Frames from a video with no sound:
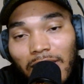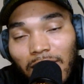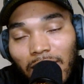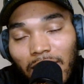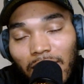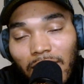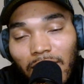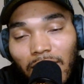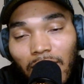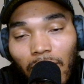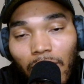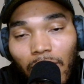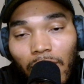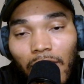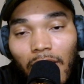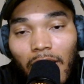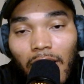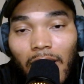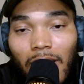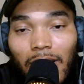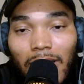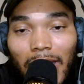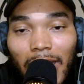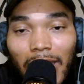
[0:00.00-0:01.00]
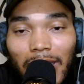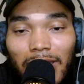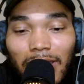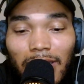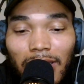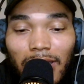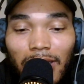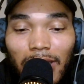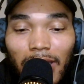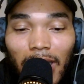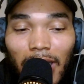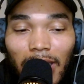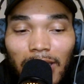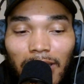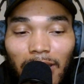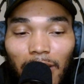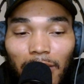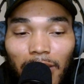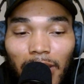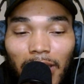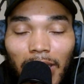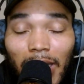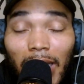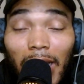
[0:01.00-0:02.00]
So that's something
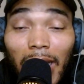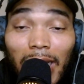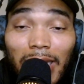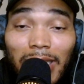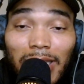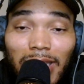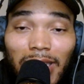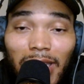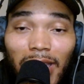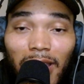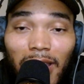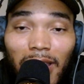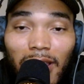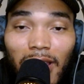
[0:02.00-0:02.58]
that I can say.